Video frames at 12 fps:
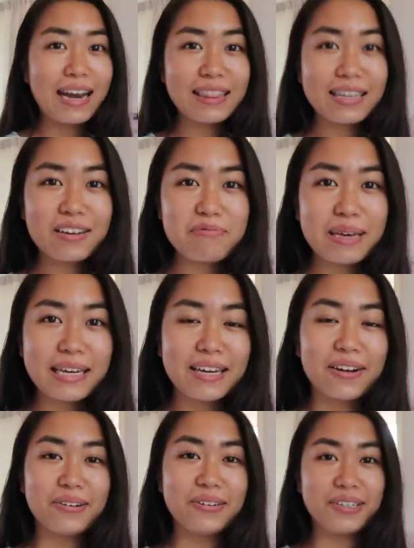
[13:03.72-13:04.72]
I didn't think of making
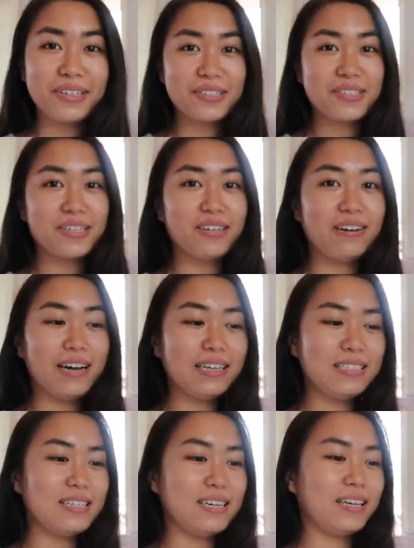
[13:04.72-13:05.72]
it earlier, so I
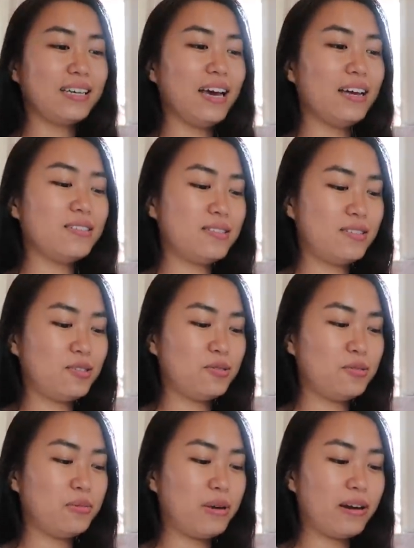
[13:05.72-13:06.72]
didn't get
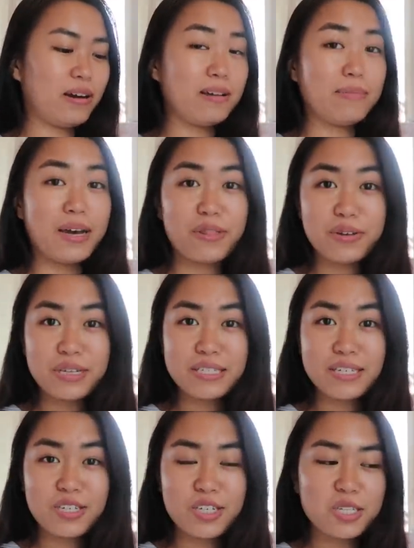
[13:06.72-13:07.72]
to wear it in my other
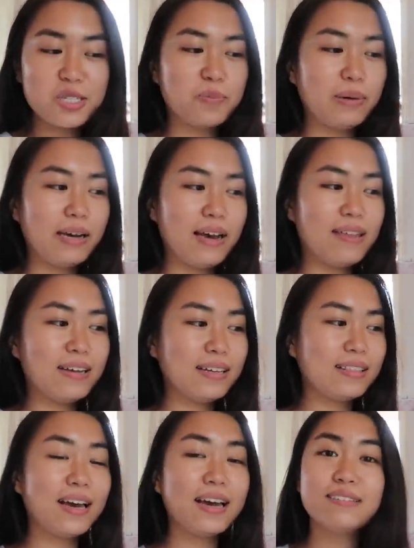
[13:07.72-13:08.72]
decisions, but I
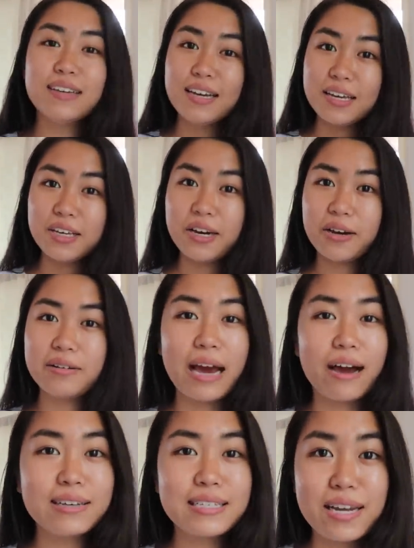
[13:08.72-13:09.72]
thought that, you know,
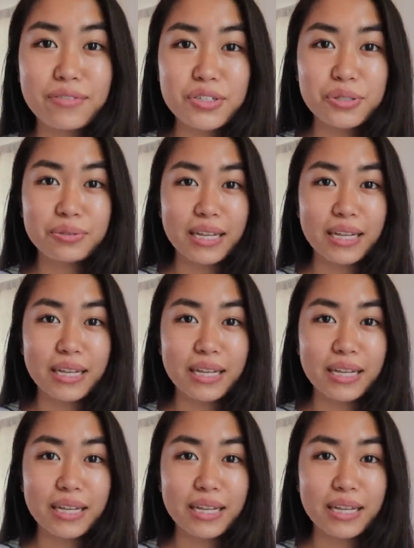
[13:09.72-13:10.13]
now it's never too